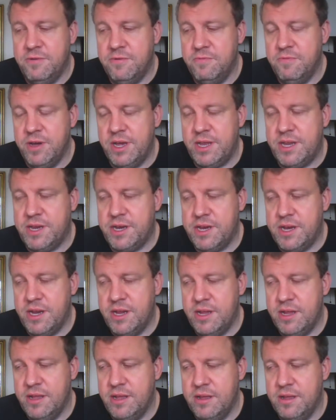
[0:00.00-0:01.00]
which
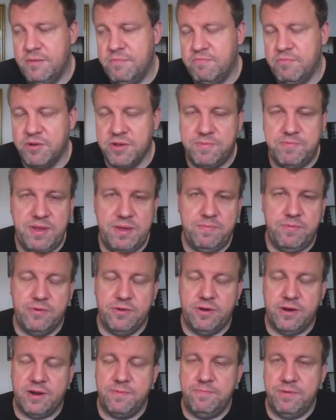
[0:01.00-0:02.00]
most people
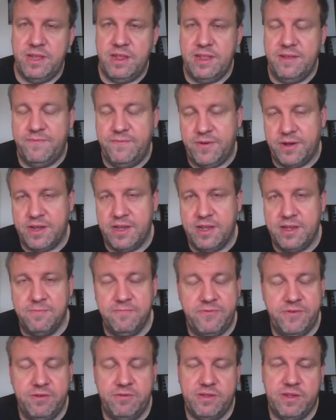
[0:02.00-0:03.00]
are completely fucking
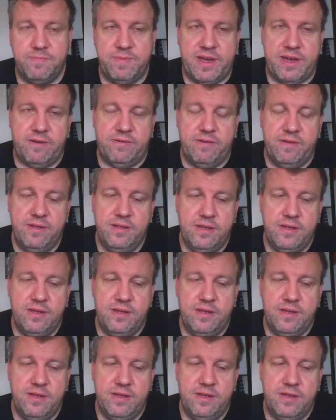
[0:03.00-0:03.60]
confused about.